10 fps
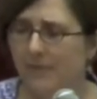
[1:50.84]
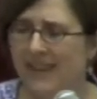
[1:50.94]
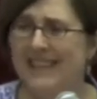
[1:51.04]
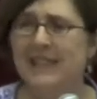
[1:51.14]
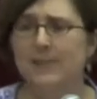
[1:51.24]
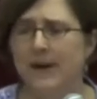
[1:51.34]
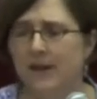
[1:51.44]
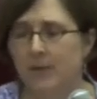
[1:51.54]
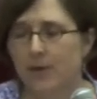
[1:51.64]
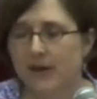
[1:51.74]
He's
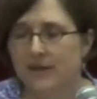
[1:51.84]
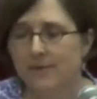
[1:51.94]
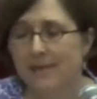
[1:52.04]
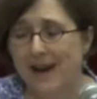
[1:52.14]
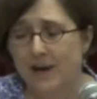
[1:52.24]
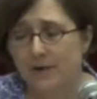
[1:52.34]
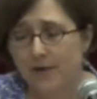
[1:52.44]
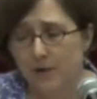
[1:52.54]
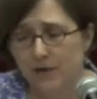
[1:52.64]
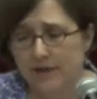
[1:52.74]
expanded the production of
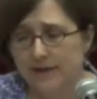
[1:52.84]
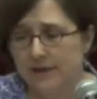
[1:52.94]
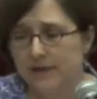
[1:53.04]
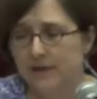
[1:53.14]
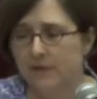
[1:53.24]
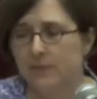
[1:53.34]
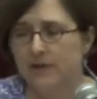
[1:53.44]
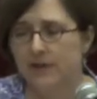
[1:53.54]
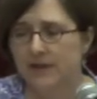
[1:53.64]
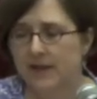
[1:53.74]
biofuels.
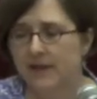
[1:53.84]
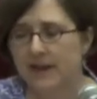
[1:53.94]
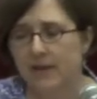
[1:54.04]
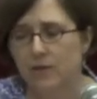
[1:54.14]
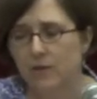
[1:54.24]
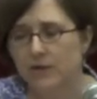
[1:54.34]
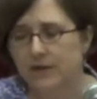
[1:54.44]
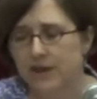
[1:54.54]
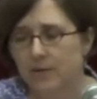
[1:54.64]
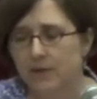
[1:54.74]
Brazil is now the world's
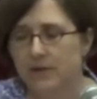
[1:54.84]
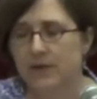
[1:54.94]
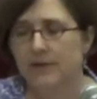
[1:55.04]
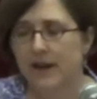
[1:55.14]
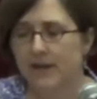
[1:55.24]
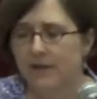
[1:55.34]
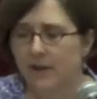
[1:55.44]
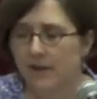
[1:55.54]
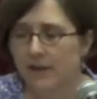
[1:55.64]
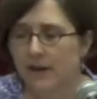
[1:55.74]
leading producer of
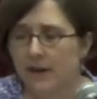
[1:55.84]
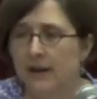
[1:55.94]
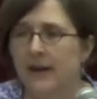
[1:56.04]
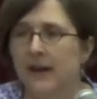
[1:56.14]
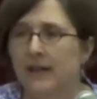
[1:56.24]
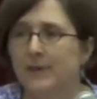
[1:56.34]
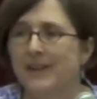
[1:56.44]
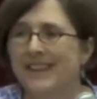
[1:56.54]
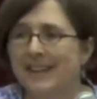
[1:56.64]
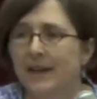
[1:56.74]
ethanol, has
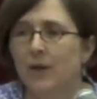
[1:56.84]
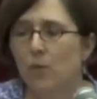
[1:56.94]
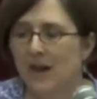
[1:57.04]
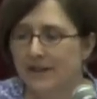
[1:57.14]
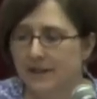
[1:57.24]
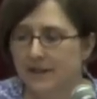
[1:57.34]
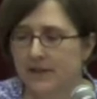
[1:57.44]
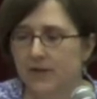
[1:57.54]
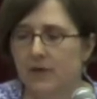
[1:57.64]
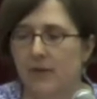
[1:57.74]
been needling Washington
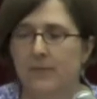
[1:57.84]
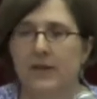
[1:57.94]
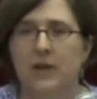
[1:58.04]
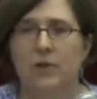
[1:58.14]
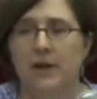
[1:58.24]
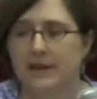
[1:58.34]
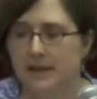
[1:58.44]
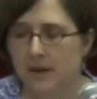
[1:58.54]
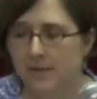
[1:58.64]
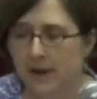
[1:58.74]
to drop the U.S.
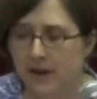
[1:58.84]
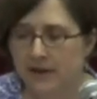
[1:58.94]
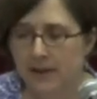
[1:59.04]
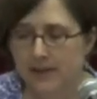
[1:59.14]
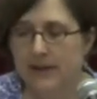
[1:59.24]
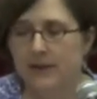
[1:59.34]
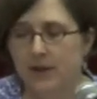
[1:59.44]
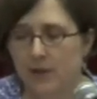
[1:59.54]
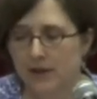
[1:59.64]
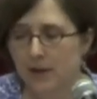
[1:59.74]
Subsidies to
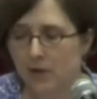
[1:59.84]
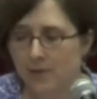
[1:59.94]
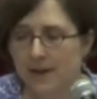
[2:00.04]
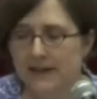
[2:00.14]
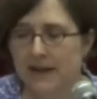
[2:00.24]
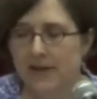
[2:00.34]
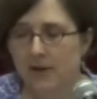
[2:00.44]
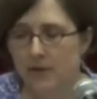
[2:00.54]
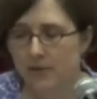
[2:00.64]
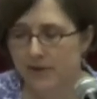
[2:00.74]
U.S. corn-based
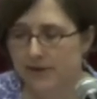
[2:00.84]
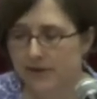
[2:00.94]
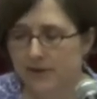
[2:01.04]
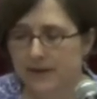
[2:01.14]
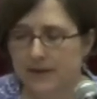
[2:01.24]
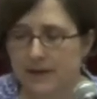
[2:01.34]
ethanol producers.